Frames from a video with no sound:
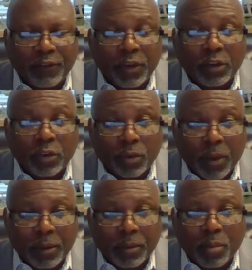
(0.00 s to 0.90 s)
you need your
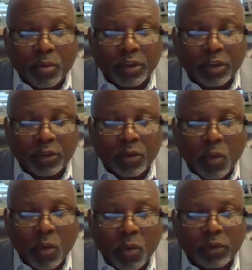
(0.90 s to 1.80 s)
credit reports and
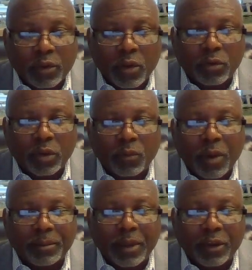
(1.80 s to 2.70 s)
scores, go to the
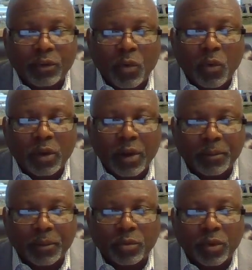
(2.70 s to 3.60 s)
website,
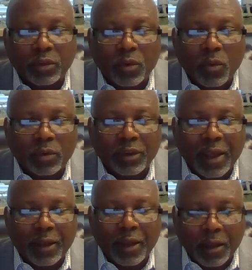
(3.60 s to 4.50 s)

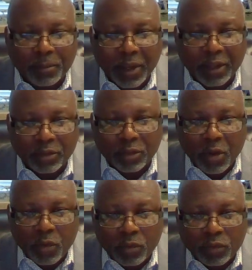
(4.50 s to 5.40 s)
your3scores.com. Get
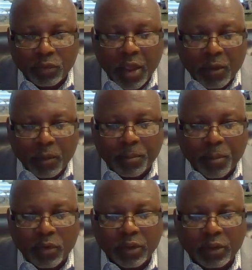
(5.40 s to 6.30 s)
those
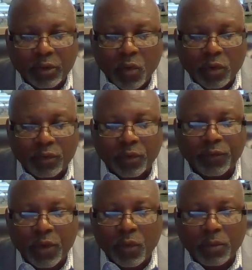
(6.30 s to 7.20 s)
reports and scores,
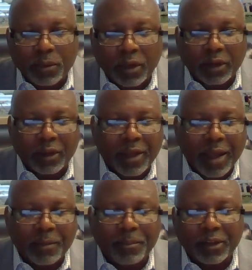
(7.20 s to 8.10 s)
review them, look in the
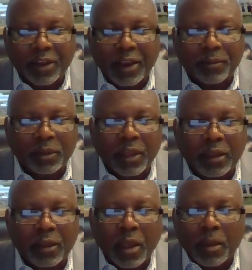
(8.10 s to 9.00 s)
comments,
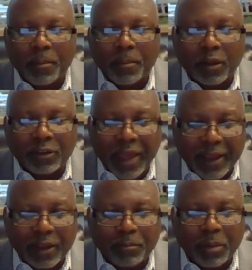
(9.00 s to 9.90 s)
everything, because
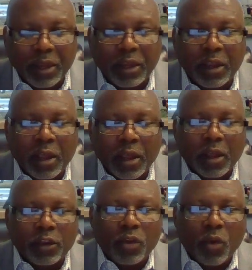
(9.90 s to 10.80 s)
that could be
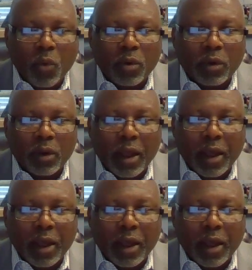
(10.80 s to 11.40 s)
your